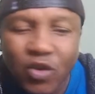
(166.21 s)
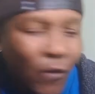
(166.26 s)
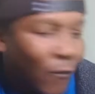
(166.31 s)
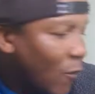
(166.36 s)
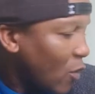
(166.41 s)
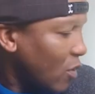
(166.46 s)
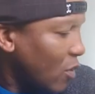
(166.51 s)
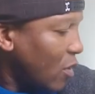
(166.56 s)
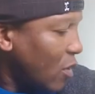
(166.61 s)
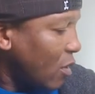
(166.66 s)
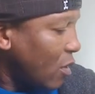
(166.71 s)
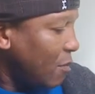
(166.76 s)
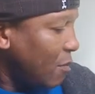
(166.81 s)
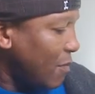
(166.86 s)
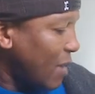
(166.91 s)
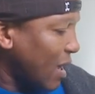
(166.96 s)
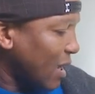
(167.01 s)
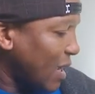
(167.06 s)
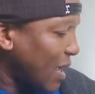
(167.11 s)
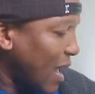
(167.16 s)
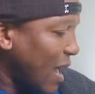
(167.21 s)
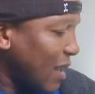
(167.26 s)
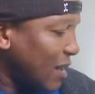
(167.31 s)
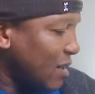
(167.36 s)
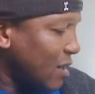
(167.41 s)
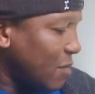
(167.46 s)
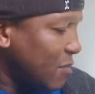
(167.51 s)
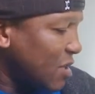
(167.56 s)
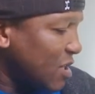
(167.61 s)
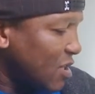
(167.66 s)
So for, oh my
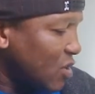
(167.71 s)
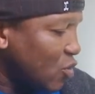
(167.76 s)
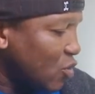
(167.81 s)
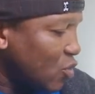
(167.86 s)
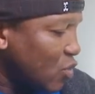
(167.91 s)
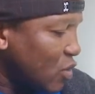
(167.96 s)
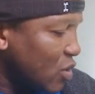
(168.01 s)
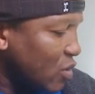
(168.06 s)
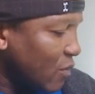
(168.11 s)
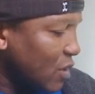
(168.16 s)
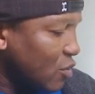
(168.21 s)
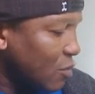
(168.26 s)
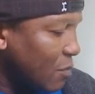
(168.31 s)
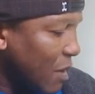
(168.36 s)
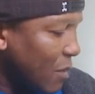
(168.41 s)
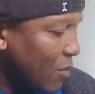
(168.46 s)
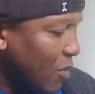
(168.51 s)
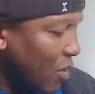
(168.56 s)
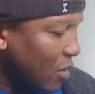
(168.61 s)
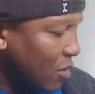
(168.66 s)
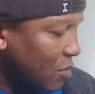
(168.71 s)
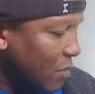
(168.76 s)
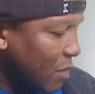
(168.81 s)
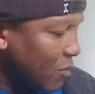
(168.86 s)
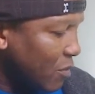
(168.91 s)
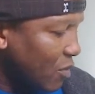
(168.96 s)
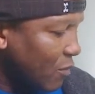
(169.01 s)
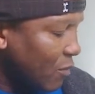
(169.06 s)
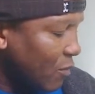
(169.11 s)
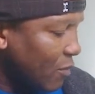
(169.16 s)
God, let me just switch off this one. My
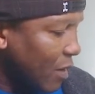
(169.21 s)
apologies,